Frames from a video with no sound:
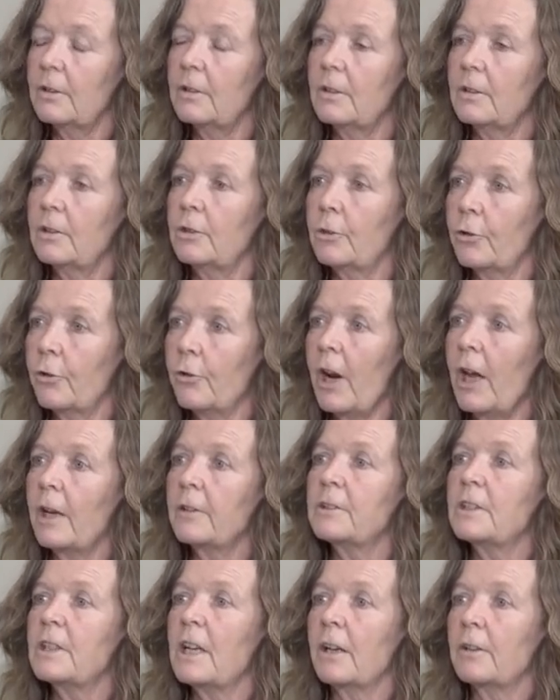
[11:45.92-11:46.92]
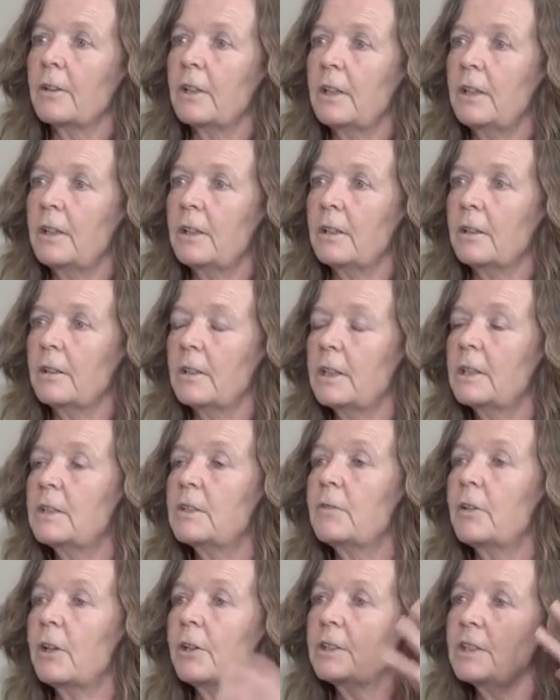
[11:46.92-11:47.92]
You ground down here. It's
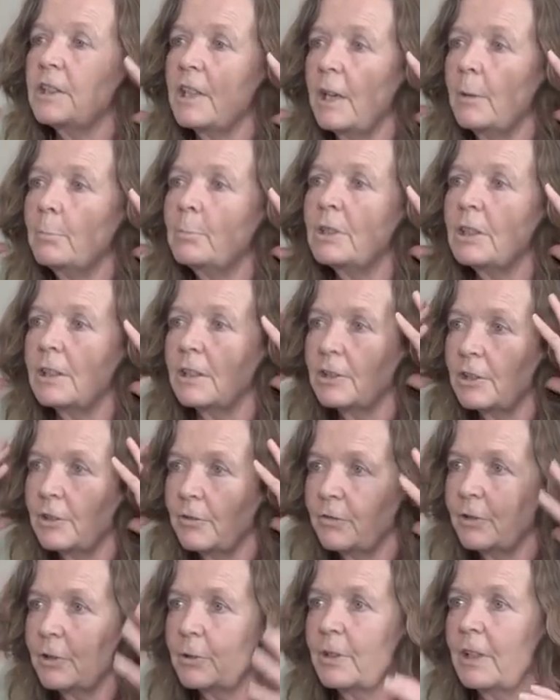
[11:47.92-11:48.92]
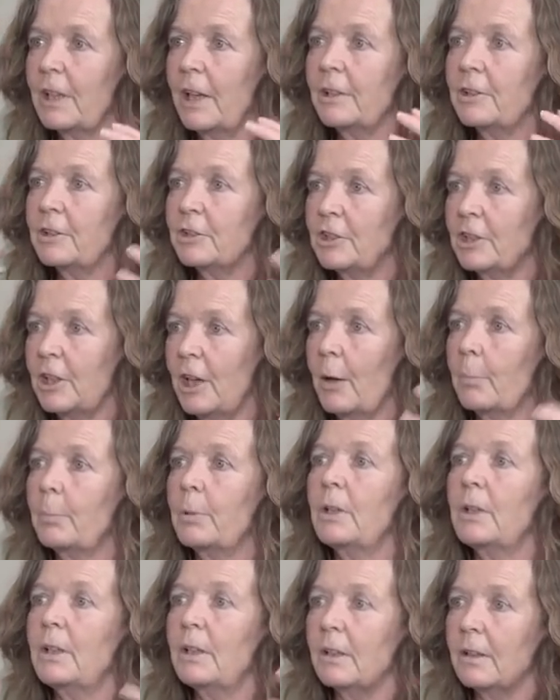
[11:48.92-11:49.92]
very tempting to feel the energy up here.